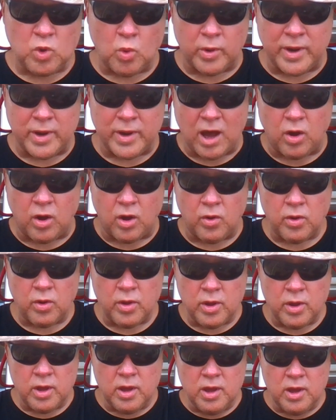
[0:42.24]
Well, now
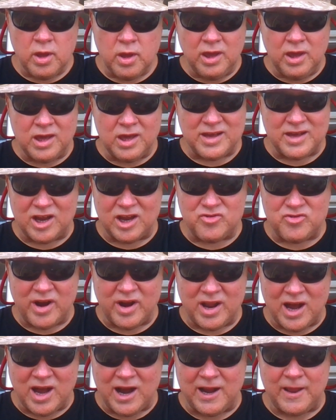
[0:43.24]
he's not
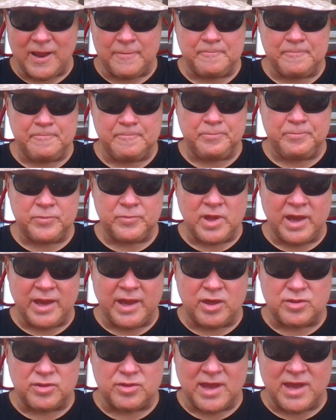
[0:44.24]
trying to hide it. I
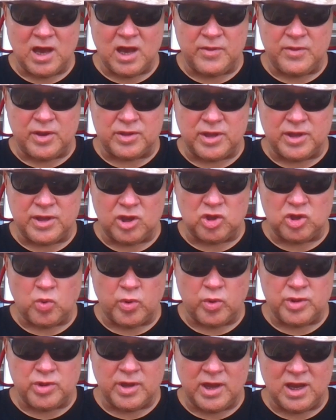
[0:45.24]
guess now that it's getting
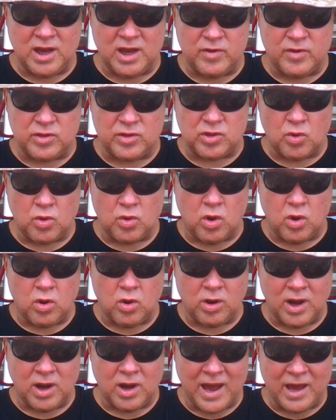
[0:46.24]
towards the end of his
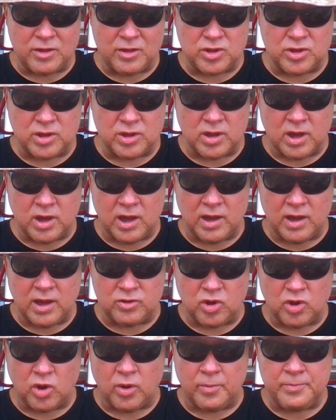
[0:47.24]
so-called last
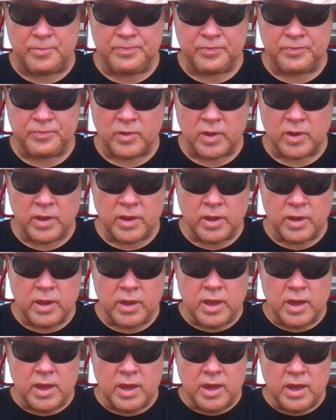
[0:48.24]
term,
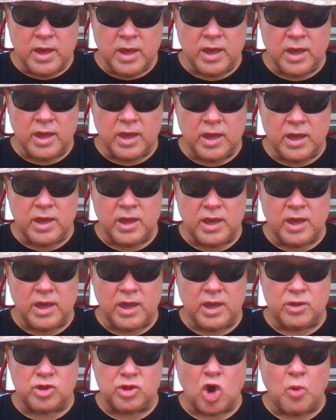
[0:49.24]
he
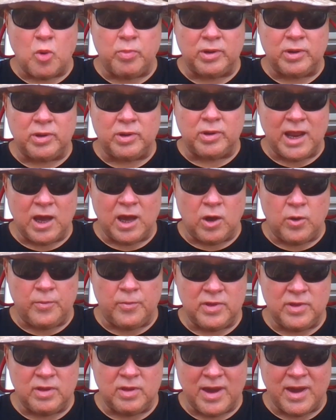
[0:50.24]
is openly
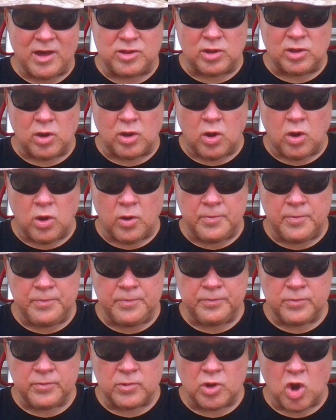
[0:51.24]
now, he passed a law,
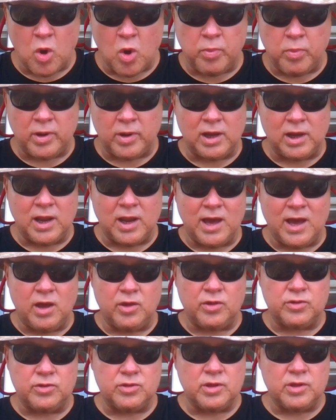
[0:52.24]
openly
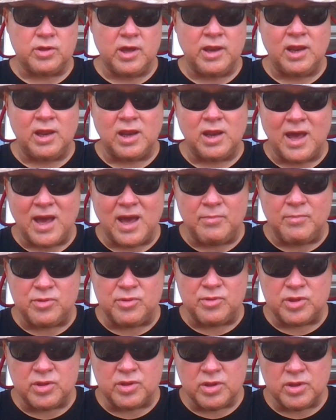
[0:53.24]
allows any
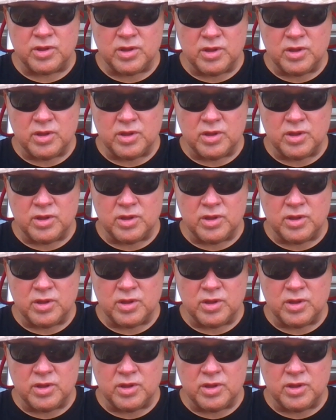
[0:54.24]
labs,